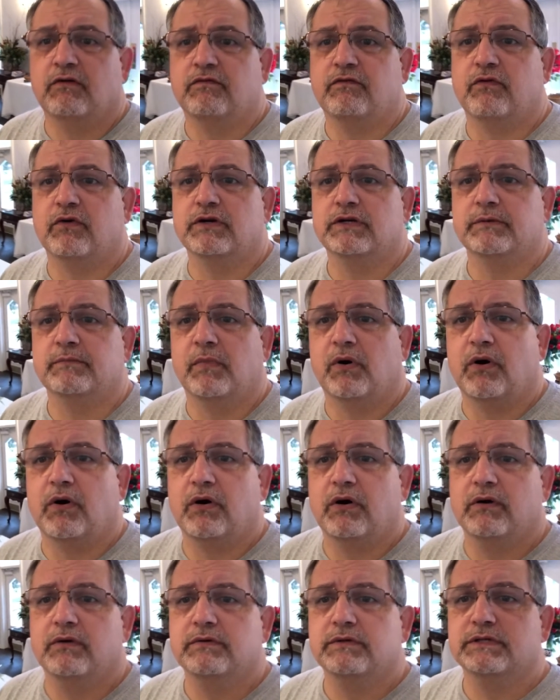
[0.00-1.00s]
for
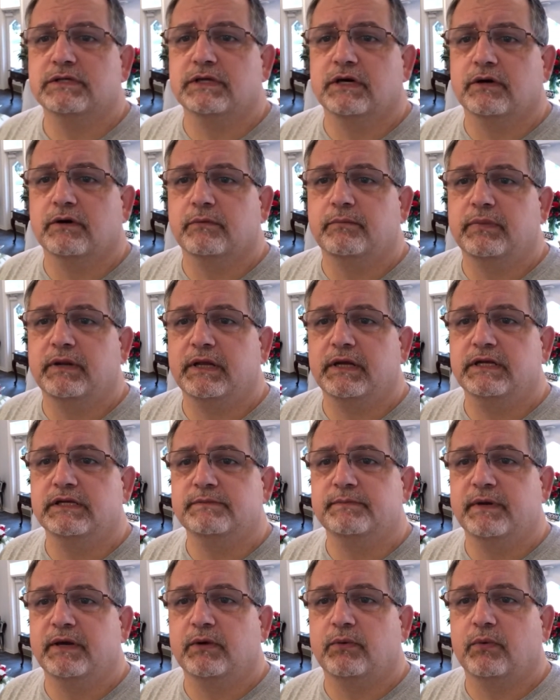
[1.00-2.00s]
tomorrow, so please
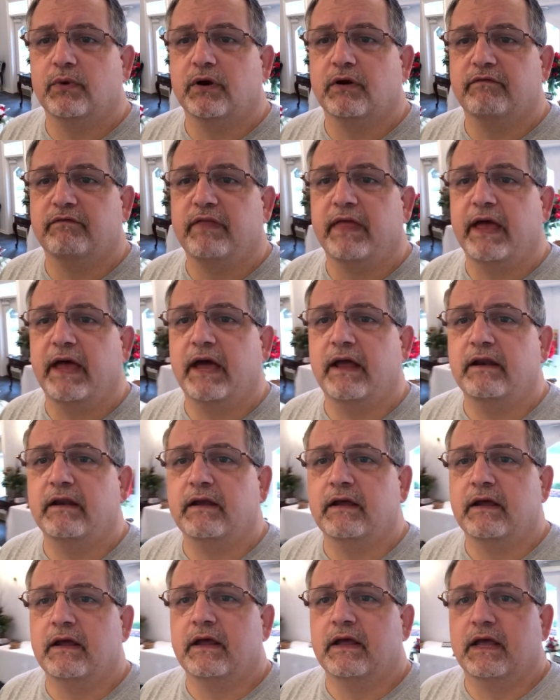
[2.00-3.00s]
be aware of that.